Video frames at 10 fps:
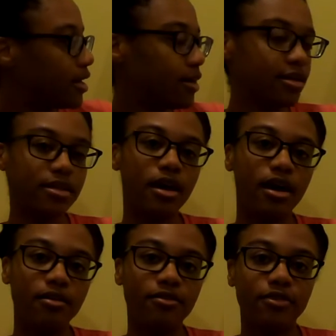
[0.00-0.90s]

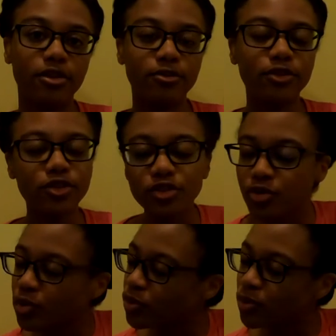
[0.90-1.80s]
because of those
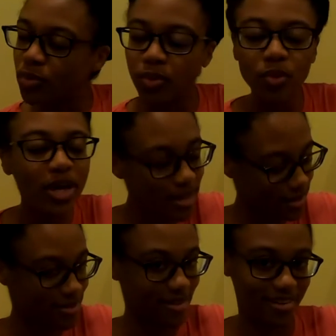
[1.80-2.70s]

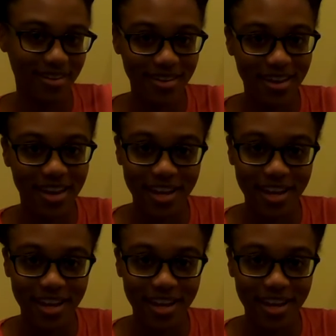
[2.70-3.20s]
sweet